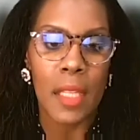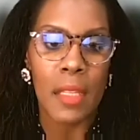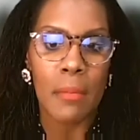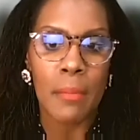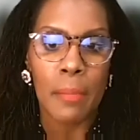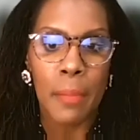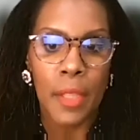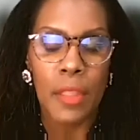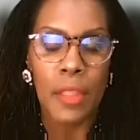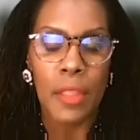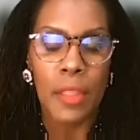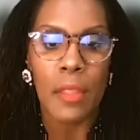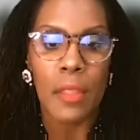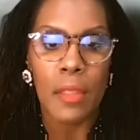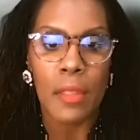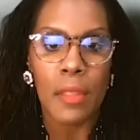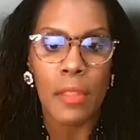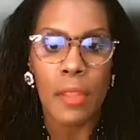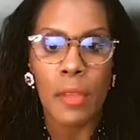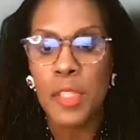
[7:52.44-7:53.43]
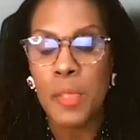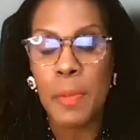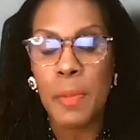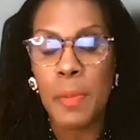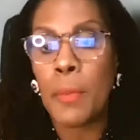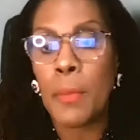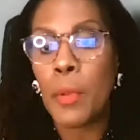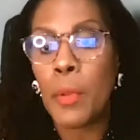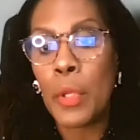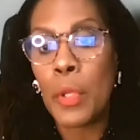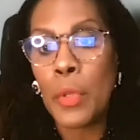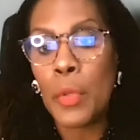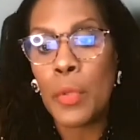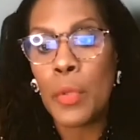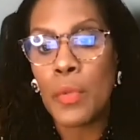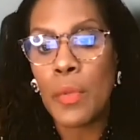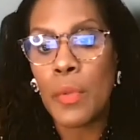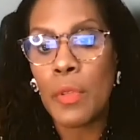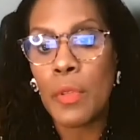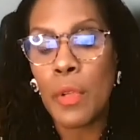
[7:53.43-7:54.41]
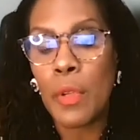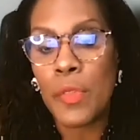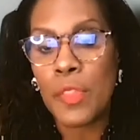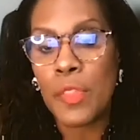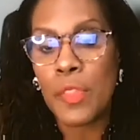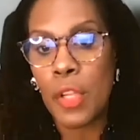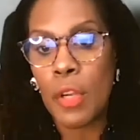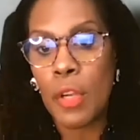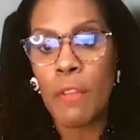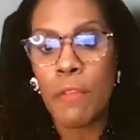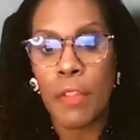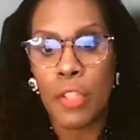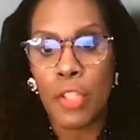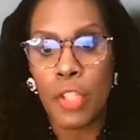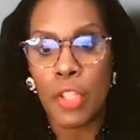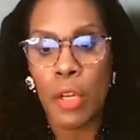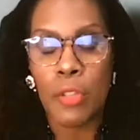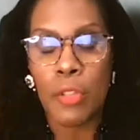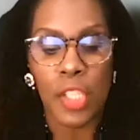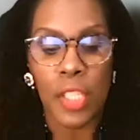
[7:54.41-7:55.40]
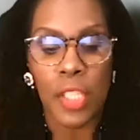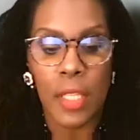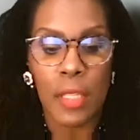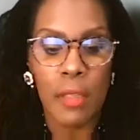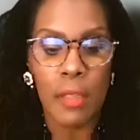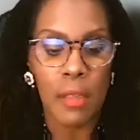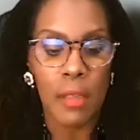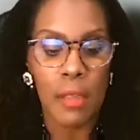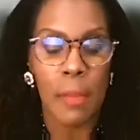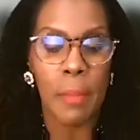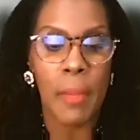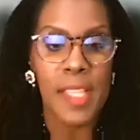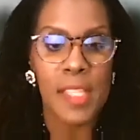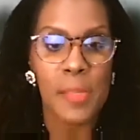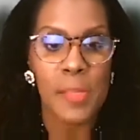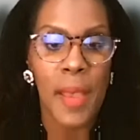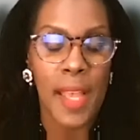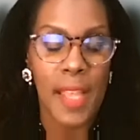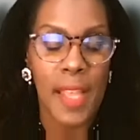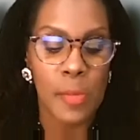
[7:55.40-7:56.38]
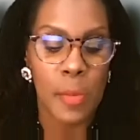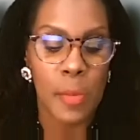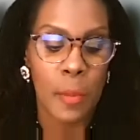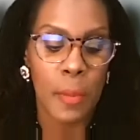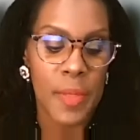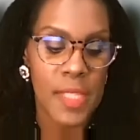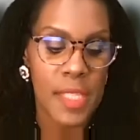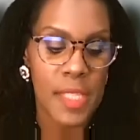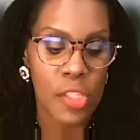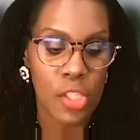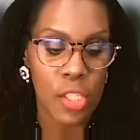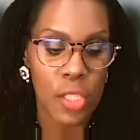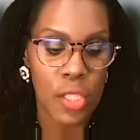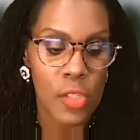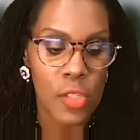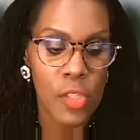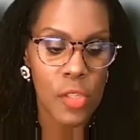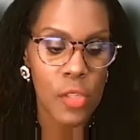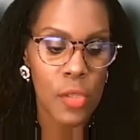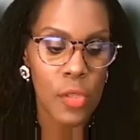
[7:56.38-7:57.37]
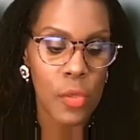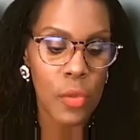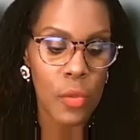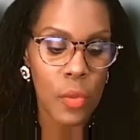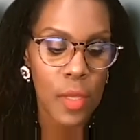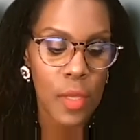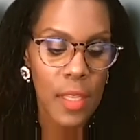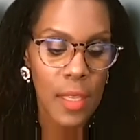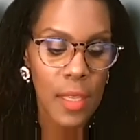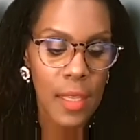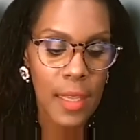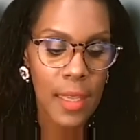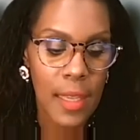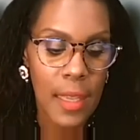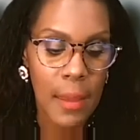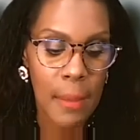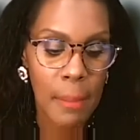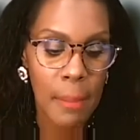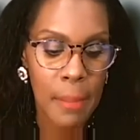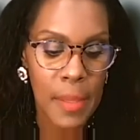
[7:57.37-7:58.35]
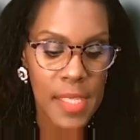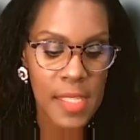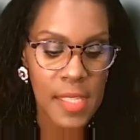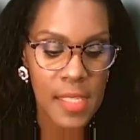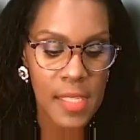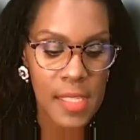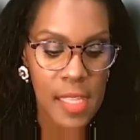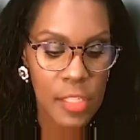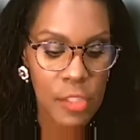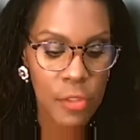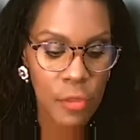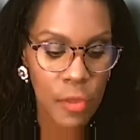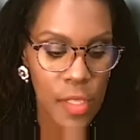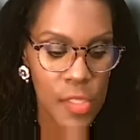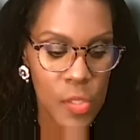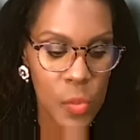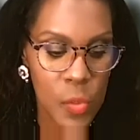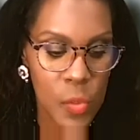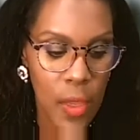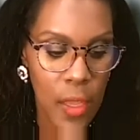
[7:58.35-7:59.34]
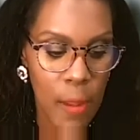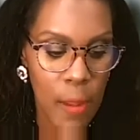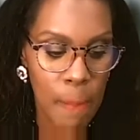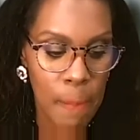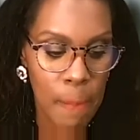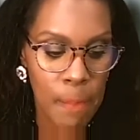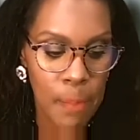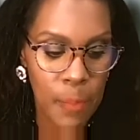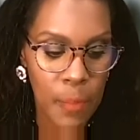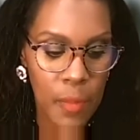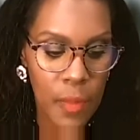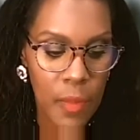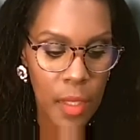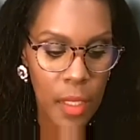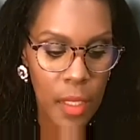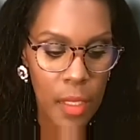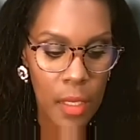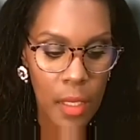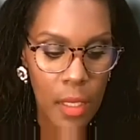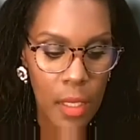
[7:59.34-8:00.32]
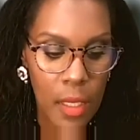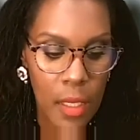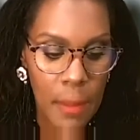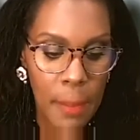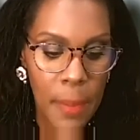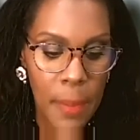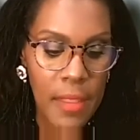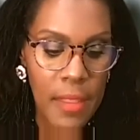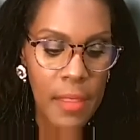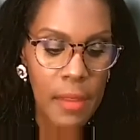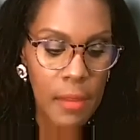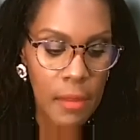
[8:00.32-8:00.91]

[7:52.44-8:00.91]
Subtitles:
put those people who serve the church in the best possible position to be successful as well. But